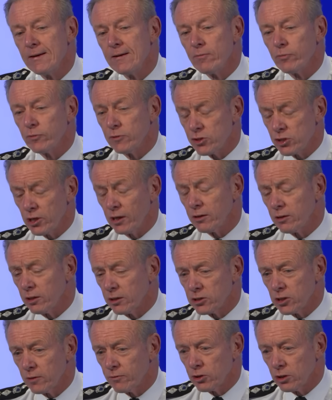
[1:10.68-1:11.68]
The second
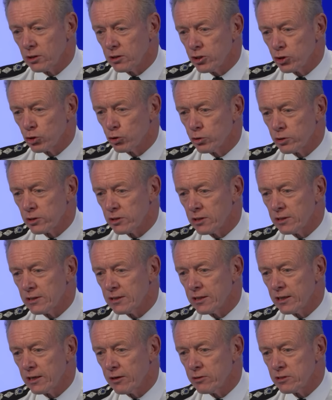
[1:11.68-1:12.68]
things I've done is order that
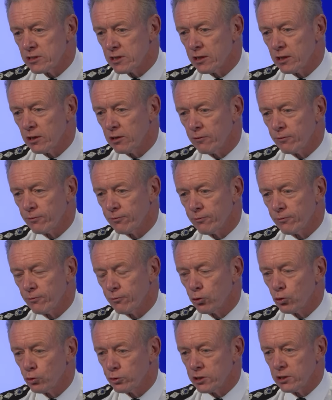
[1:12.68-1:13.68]
there is a
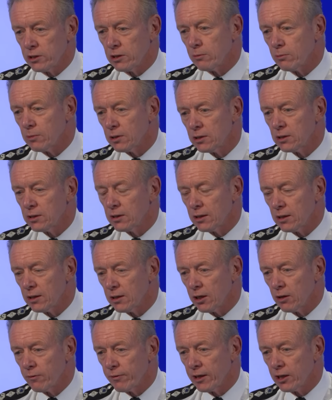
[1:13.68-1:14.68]
full team
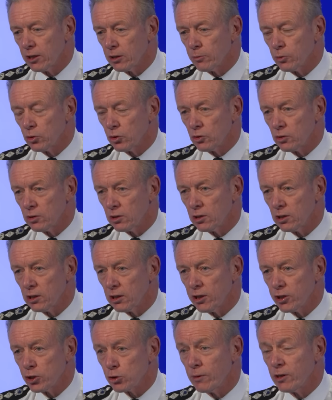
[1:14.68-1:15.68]
uh, available
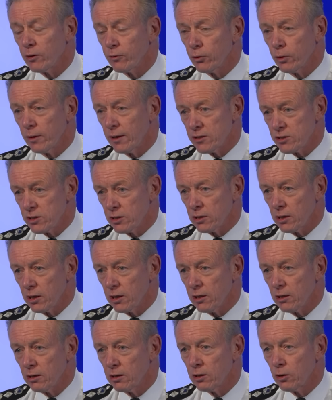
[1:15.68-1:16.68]
uh, 24 hours a
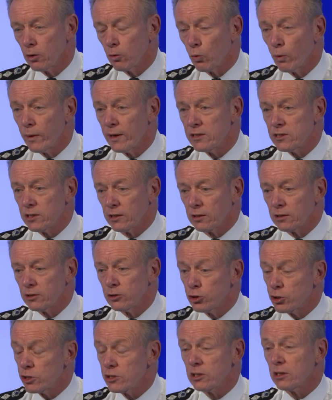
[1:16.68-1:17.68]
day, waiting
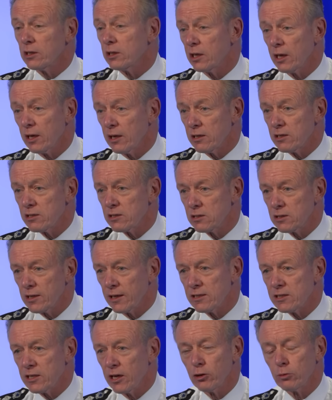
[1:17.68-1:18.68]
just in case
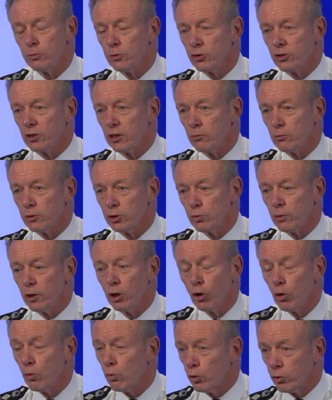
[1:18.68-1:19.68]
that terrible thing which we
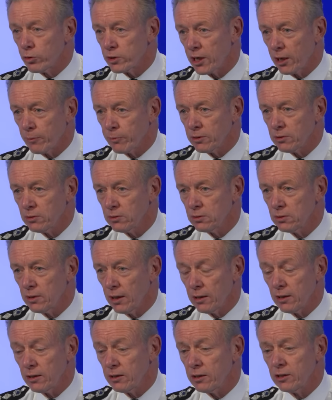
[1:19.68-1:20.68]
hope won't happen,
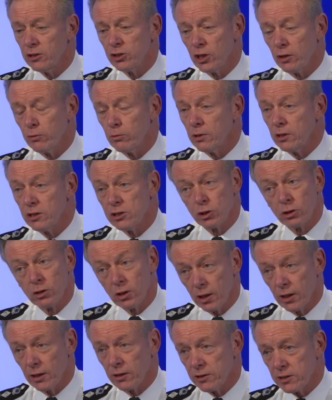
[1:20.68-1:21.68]
and I think generally is
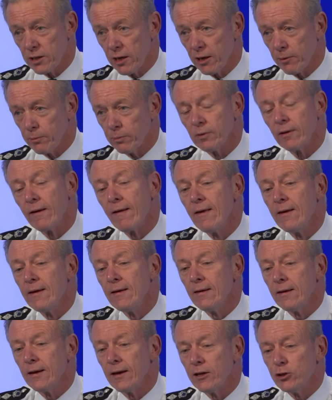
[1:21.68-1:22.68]
unlikely to happen,
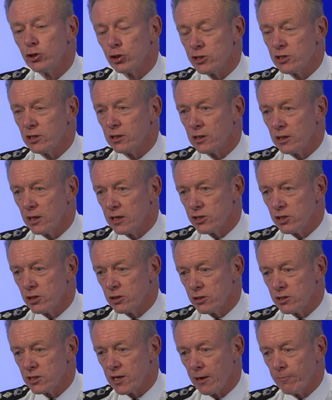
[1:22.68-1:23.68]
uh, just in case it
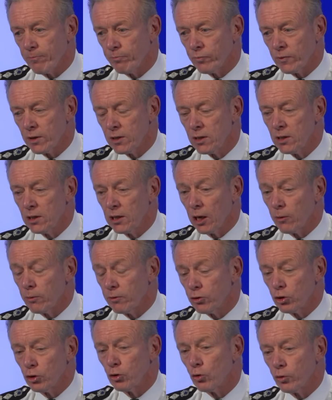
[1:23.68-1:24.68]
does happen. And
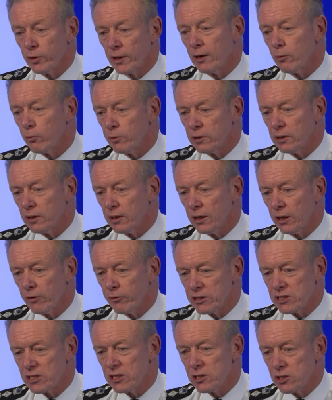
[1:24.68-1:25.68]
we've done all that within our
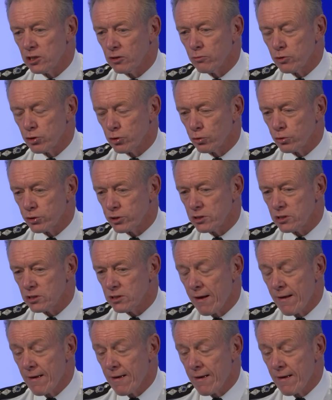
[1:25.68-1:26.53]
existing resources.